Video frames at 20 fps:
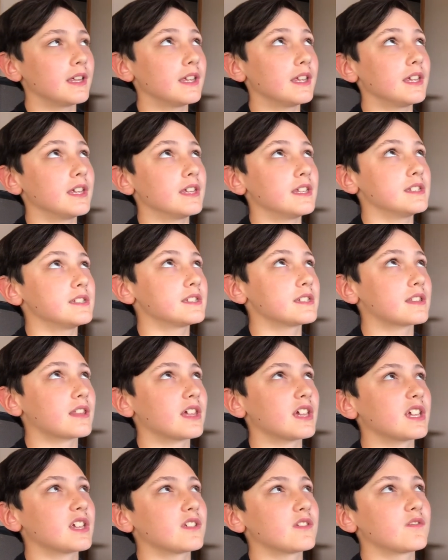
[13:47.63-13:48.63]
is
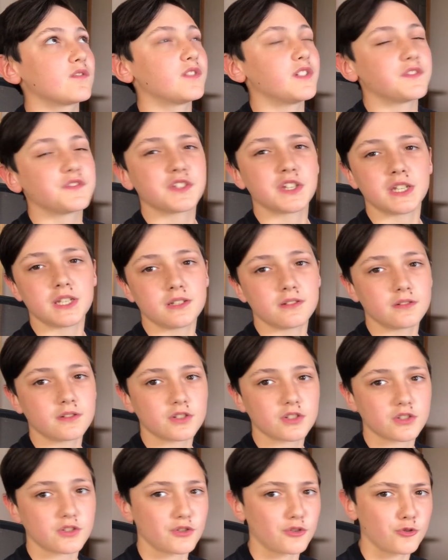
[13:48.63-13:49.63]
like 15.
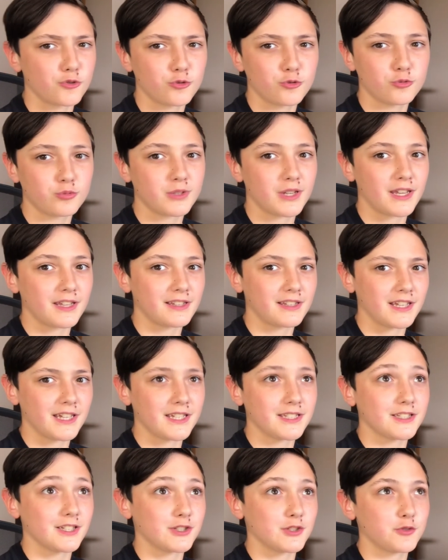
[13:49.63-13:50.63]
So get
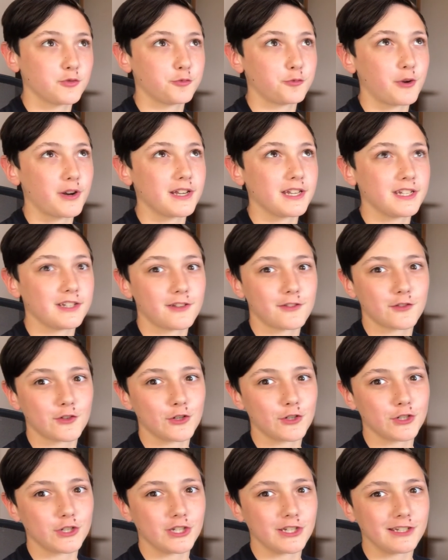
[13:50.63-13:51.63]
liked at 20 to
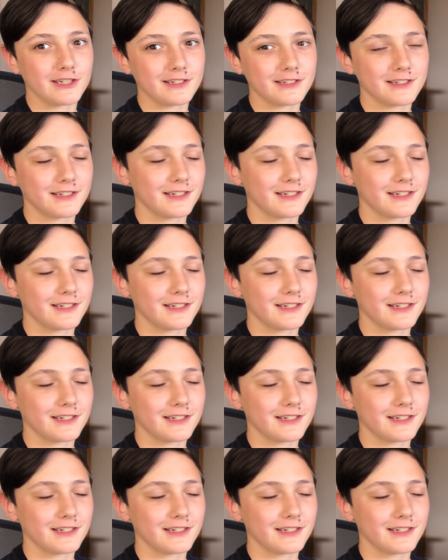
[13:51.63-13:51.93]
30.